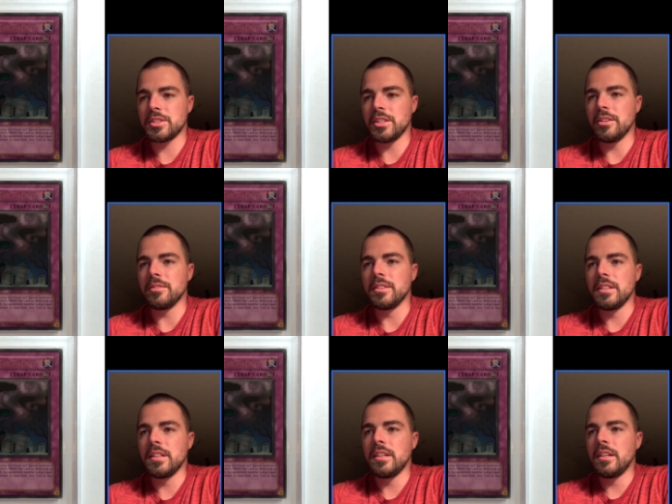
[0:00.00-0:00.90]
So
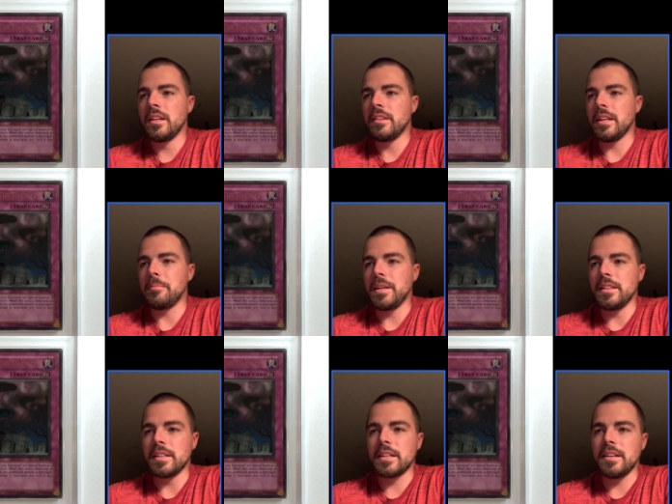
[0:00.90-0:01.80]
that made
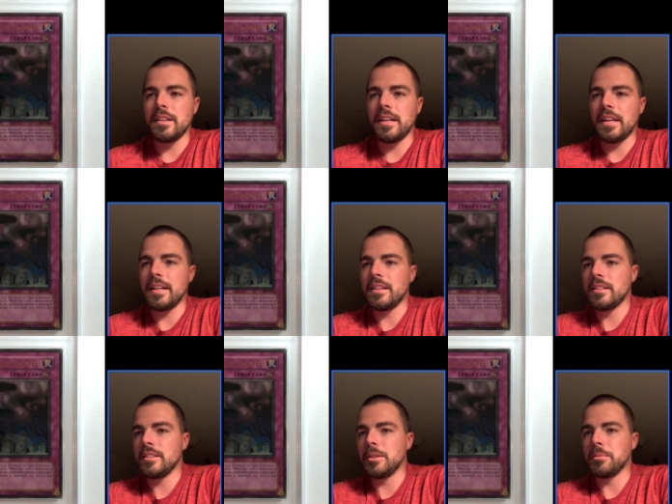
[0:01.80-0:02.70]
the cut at
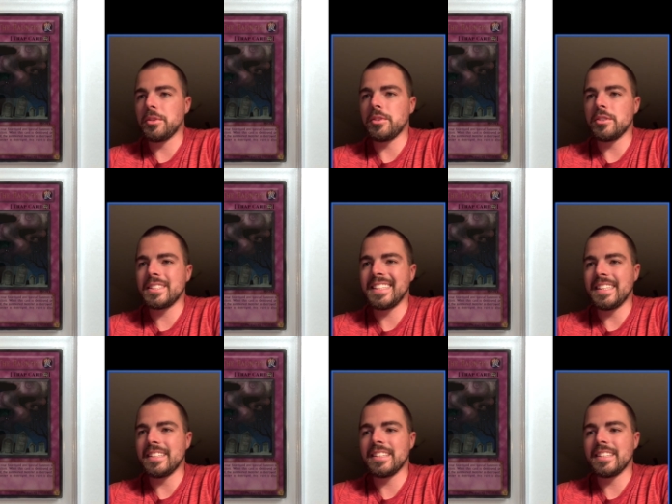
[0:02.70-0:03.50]
number 13.